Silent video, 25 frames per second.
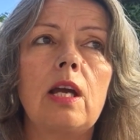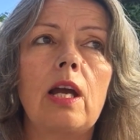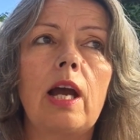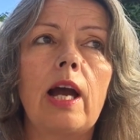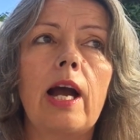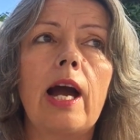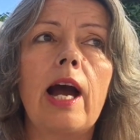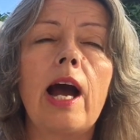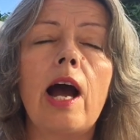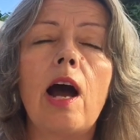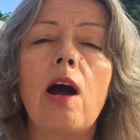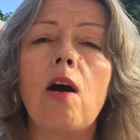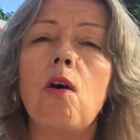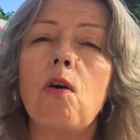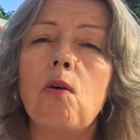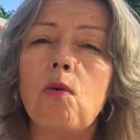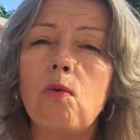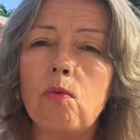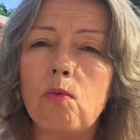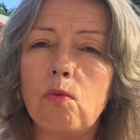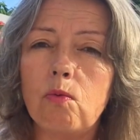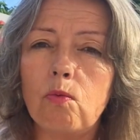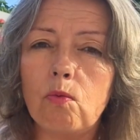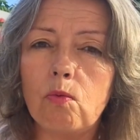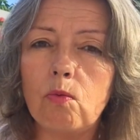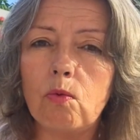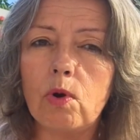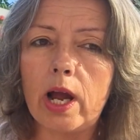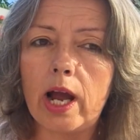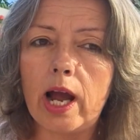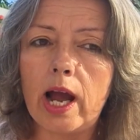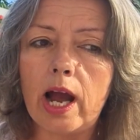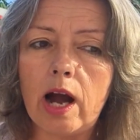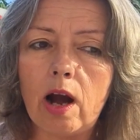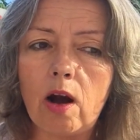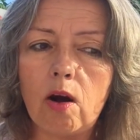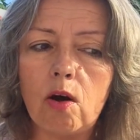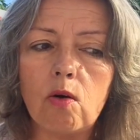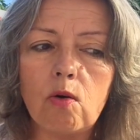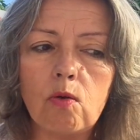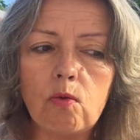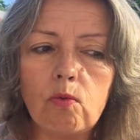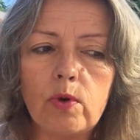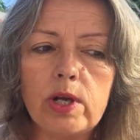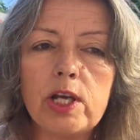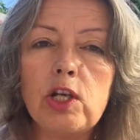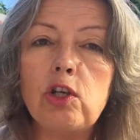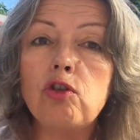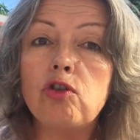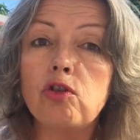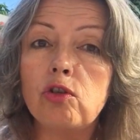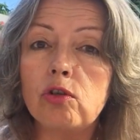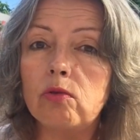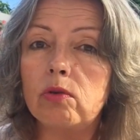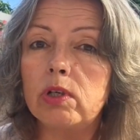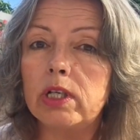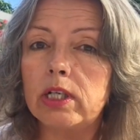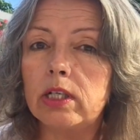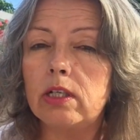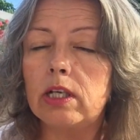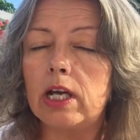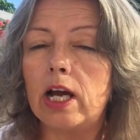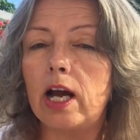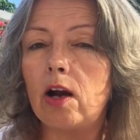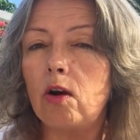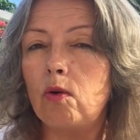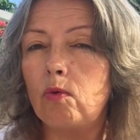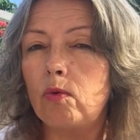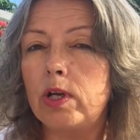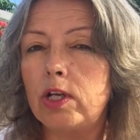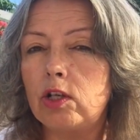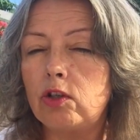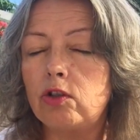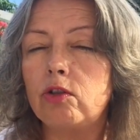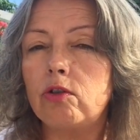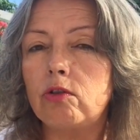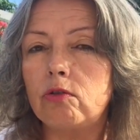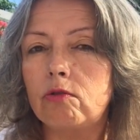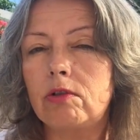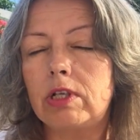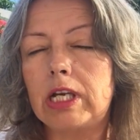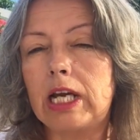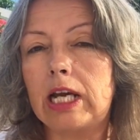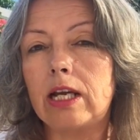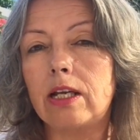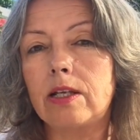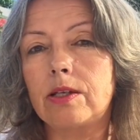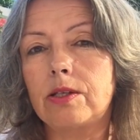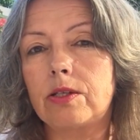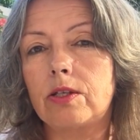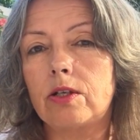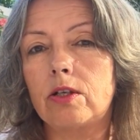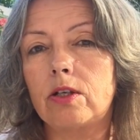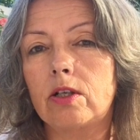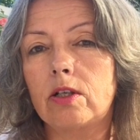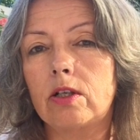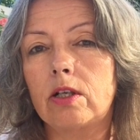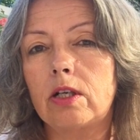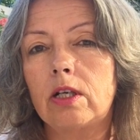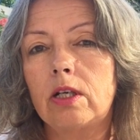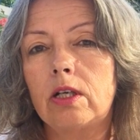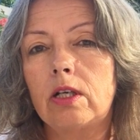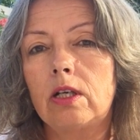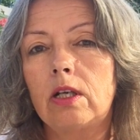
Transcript: how how we do it, how we do cancer